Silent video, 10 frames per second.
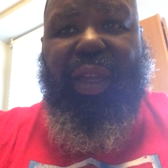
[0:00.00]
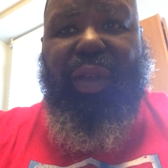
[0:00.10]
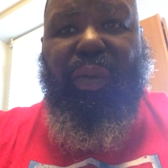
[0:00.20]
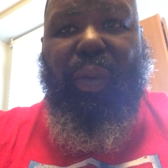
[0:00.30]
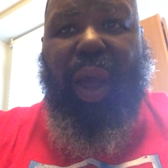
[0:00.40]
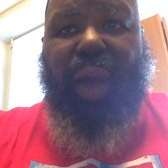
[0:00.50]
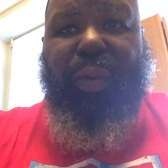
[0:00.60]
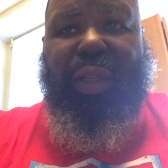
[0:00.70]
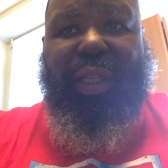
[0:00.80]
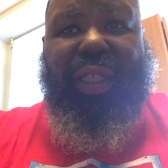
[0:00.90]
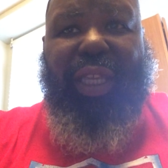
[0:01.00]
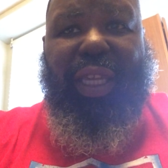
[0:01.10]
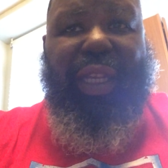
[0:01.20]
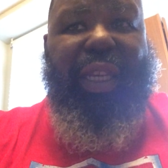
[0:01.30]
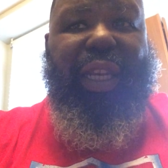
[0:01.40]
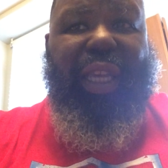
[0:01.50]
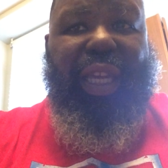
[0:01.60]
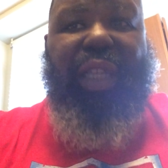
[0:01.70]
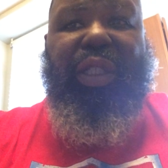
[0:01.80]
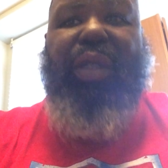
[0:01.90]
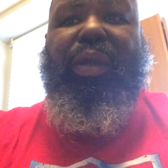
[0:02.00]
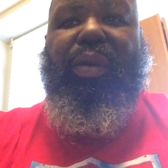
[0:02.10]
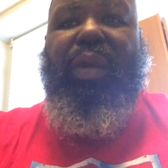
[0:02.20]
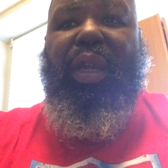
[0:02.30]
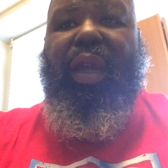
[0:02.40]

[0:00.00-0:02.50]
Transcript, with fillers: And why would this kid need to